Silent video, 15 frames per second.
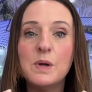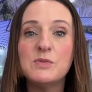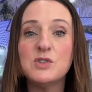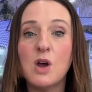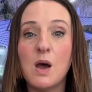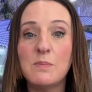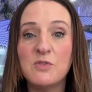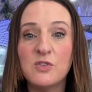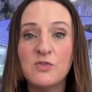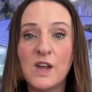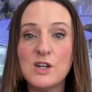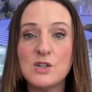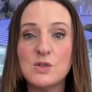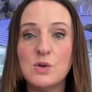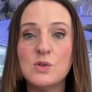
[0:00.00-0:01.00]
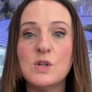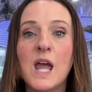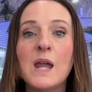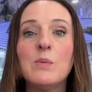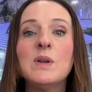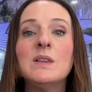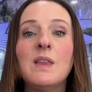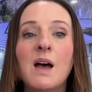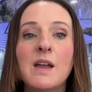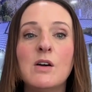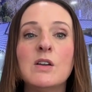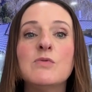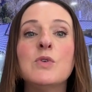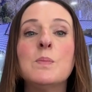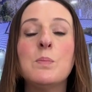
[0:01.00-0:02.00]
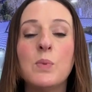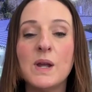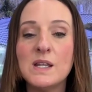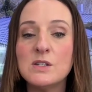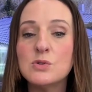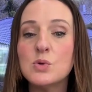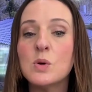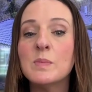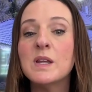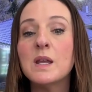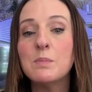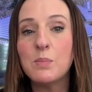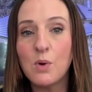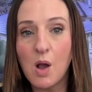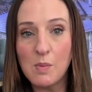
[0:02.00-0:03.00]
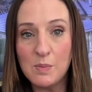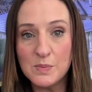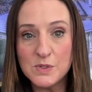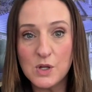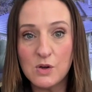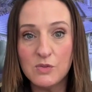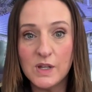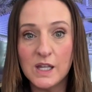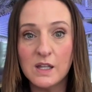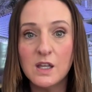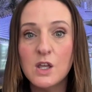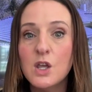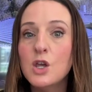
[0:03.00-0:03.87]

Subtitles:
of top professionals I rely on for brainstorming and problem solving.